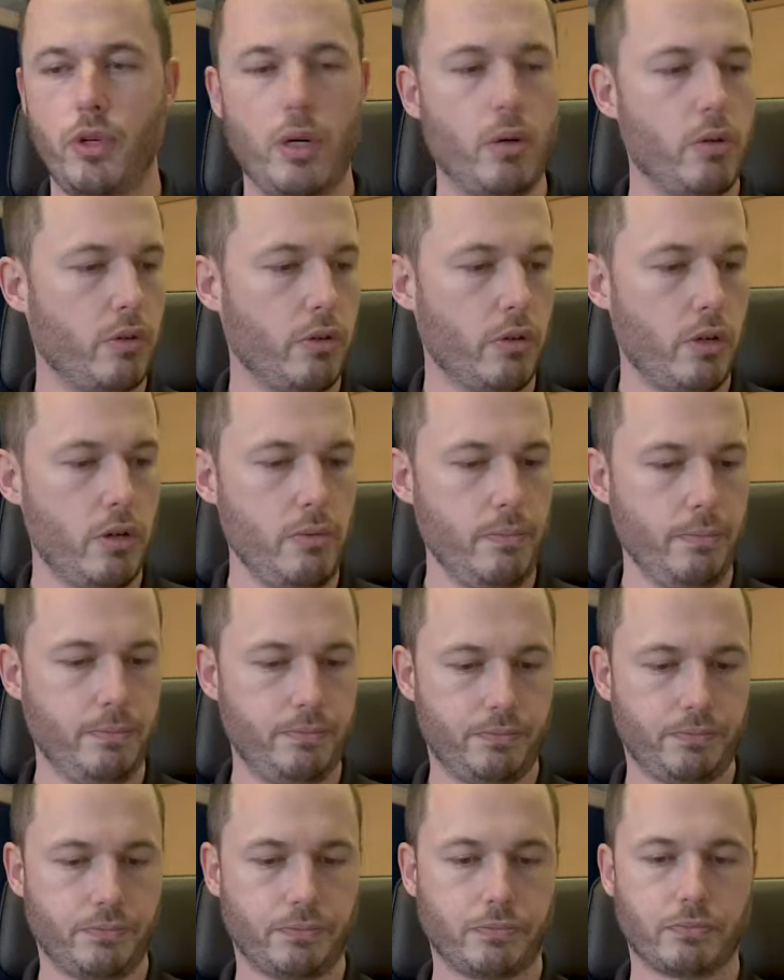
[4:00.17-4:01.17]
Velcro
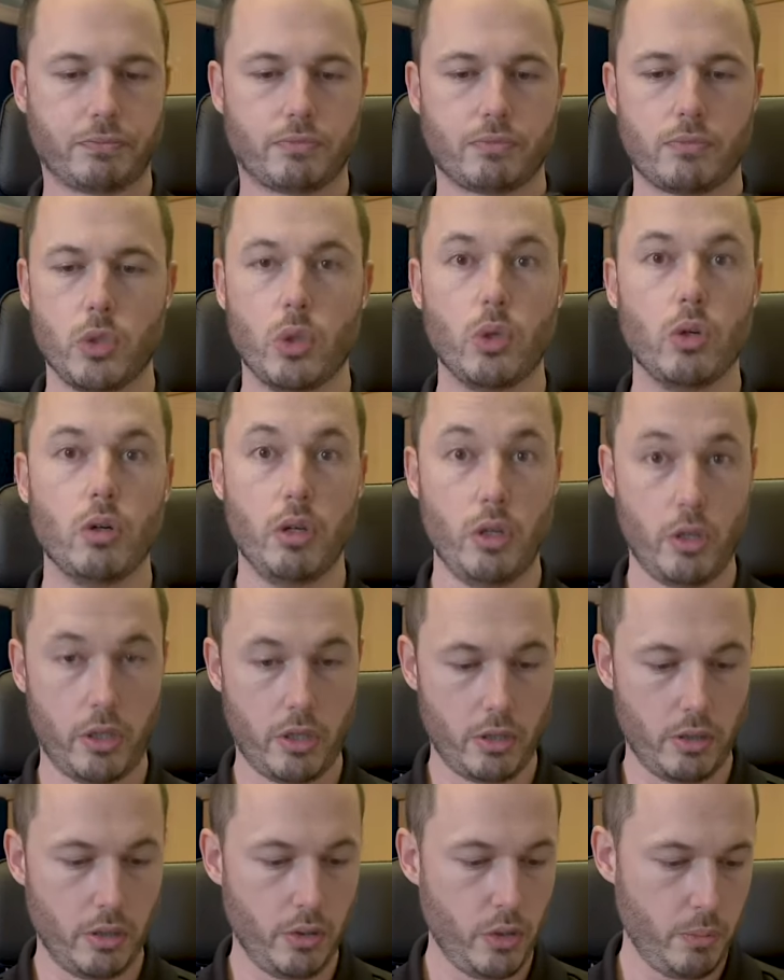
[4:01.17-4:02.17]
or
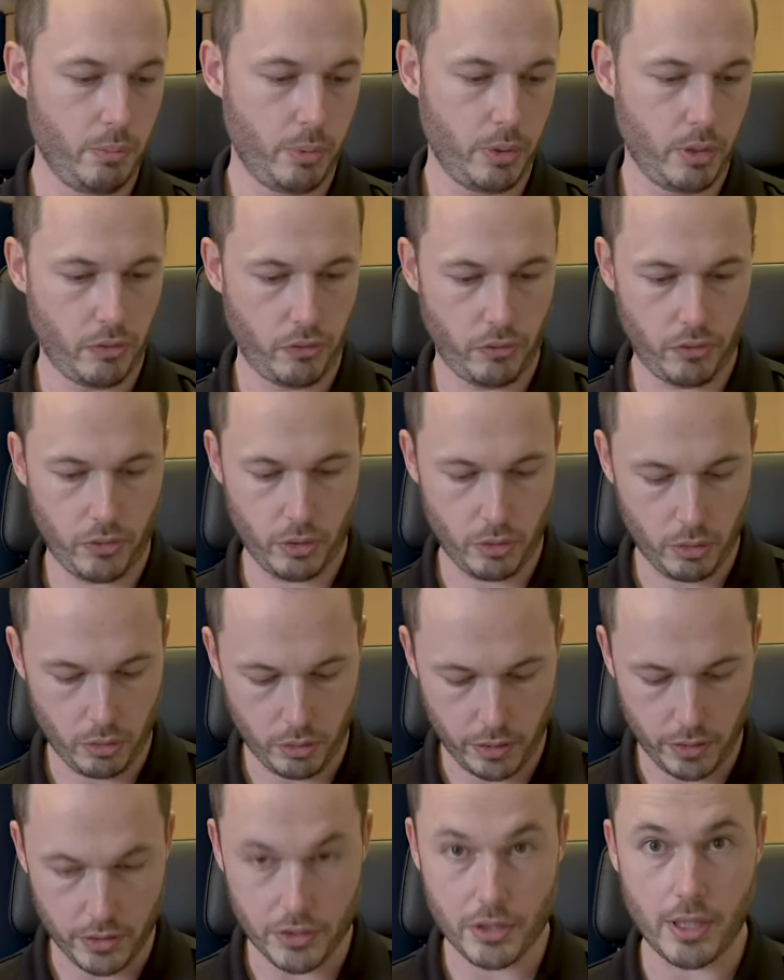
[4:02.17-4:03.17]
hook and loop if
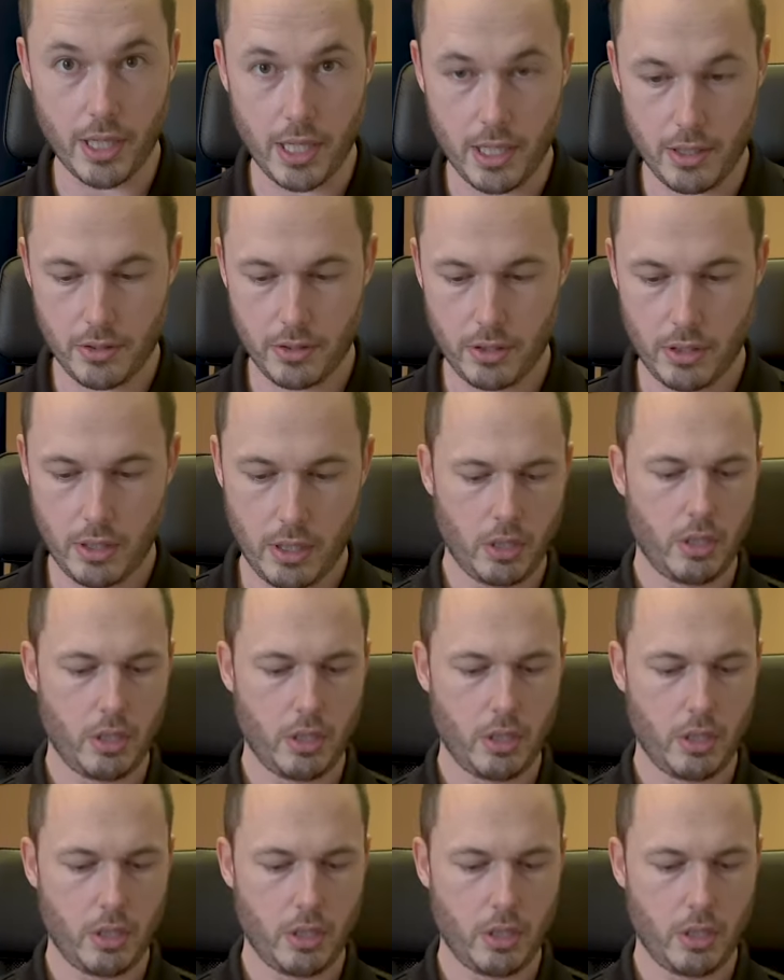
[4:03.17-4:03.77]
you're in the States.